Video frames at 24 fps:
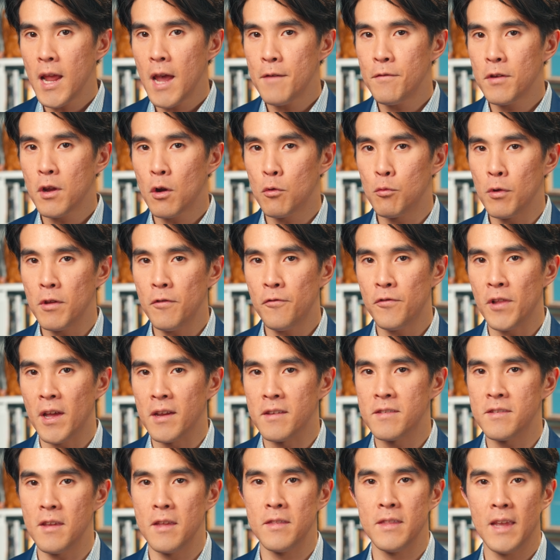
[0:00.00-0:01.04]
having a
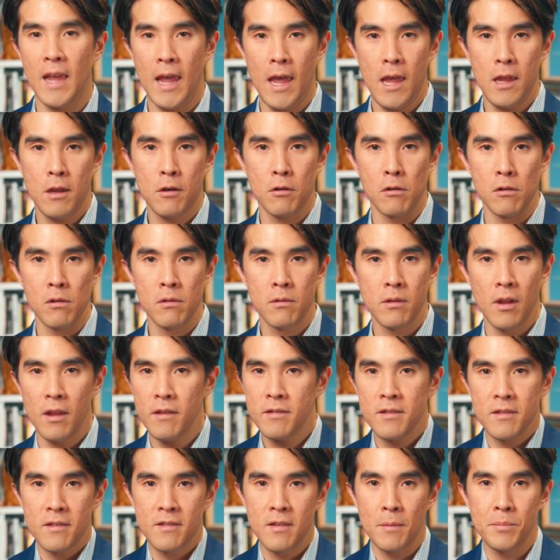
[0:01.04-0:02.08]
reflex in the ankle
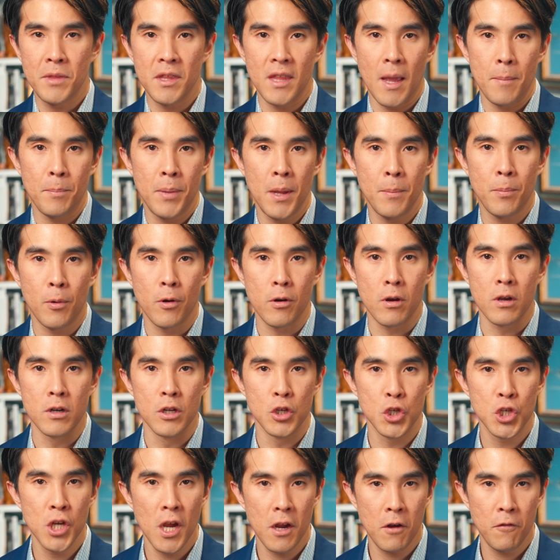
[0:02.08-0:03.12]
isn't something that people are going to
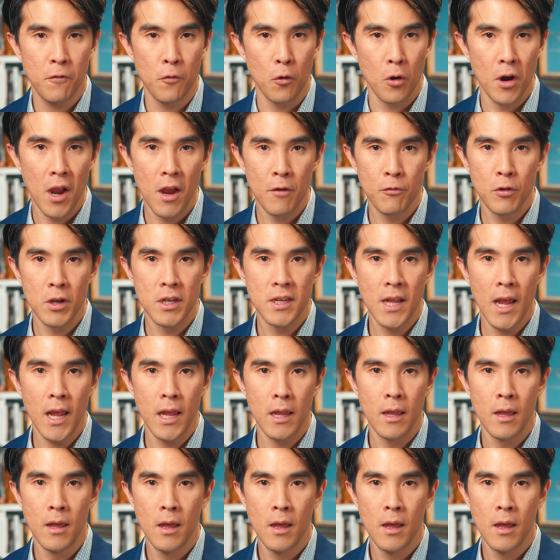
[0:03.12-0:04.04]
check for every day.